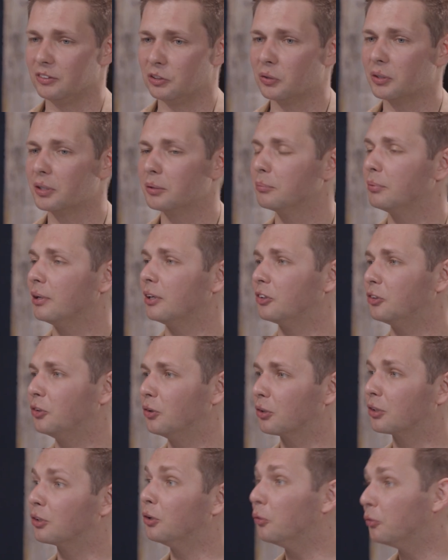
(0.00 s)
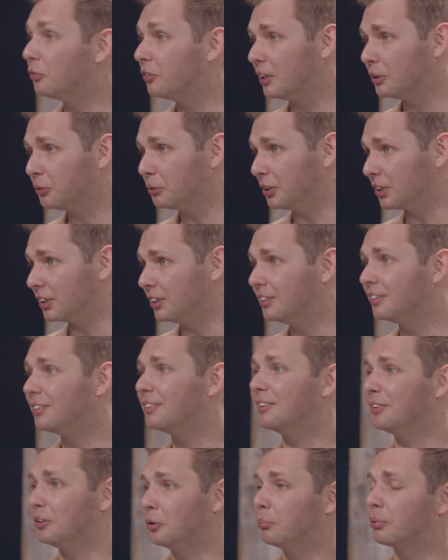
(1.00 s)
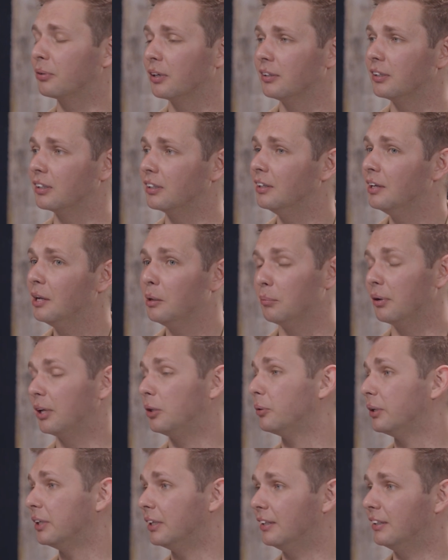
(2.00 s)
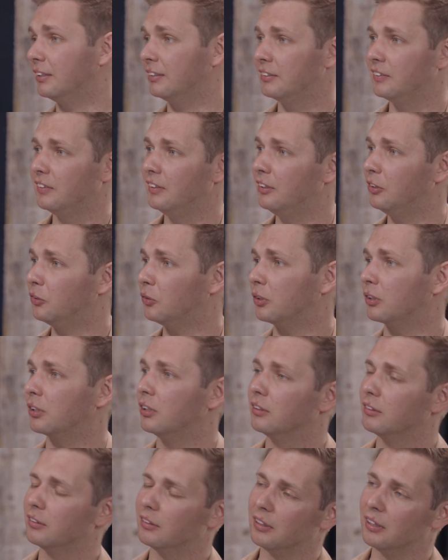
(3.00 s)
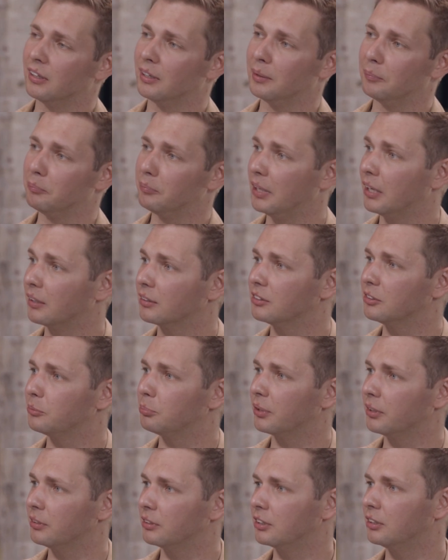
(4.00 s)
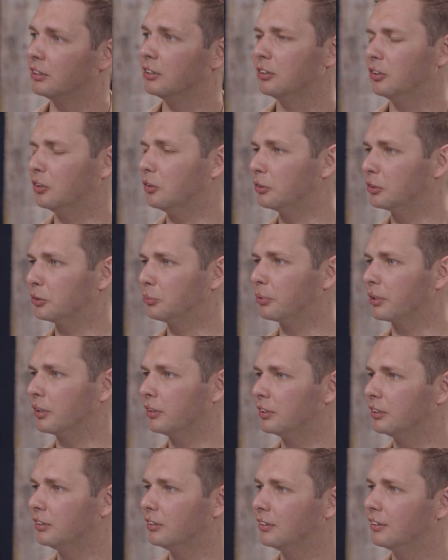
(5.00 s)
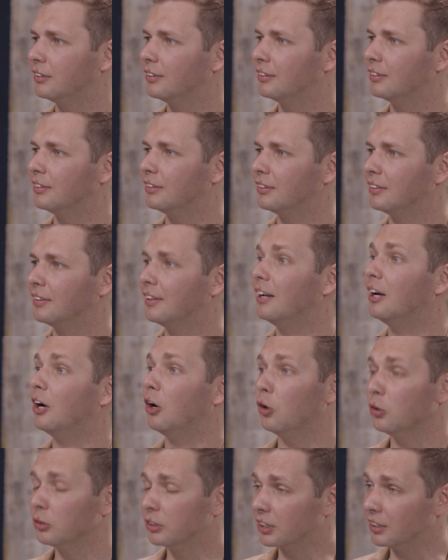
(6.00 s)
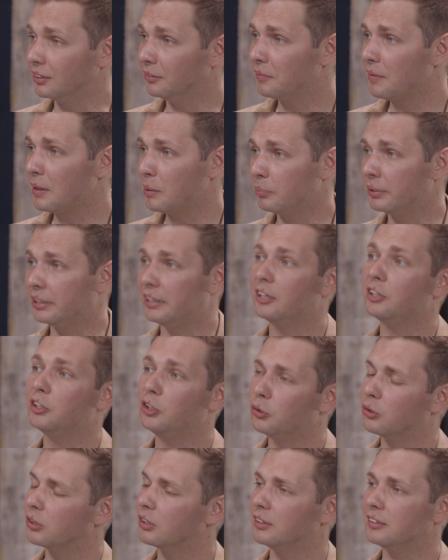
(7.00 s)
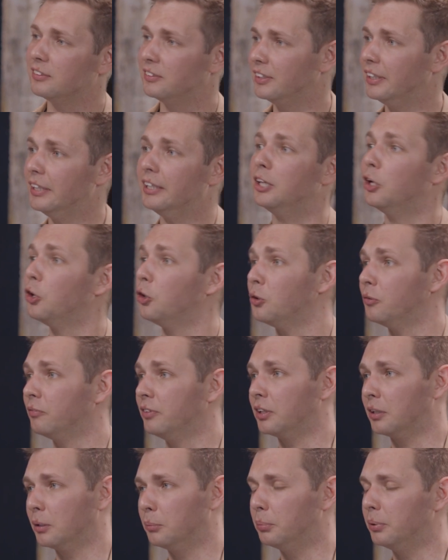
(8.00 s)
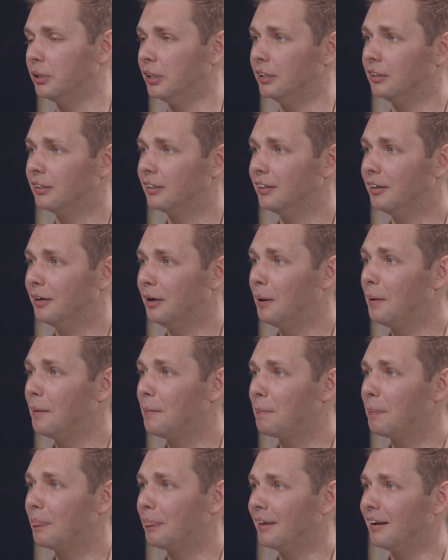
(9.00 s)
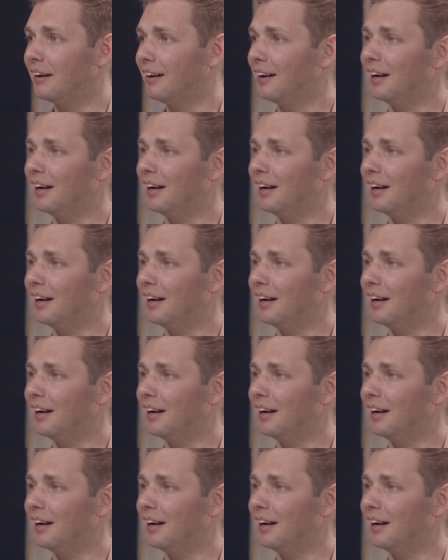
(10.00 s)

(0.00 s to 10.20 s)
Talking about your co-founder, your brother. By the way, is he your youngest brother, oldest brother? Older brother. But then you are the CEO of the company. Yeah.